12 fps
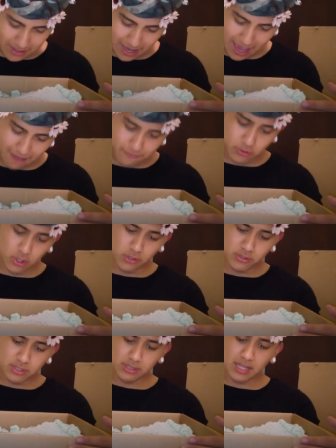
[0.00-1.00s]
I have
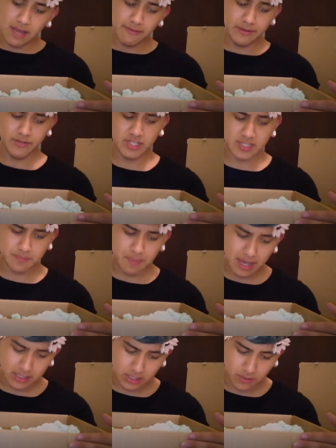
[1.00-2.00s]
grown to love and
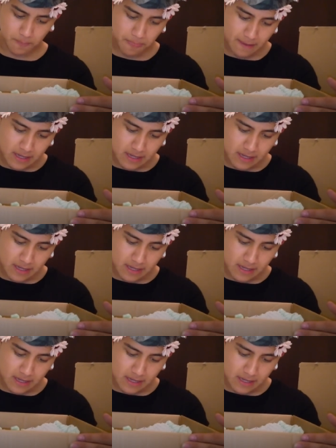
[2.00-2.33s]
respect you.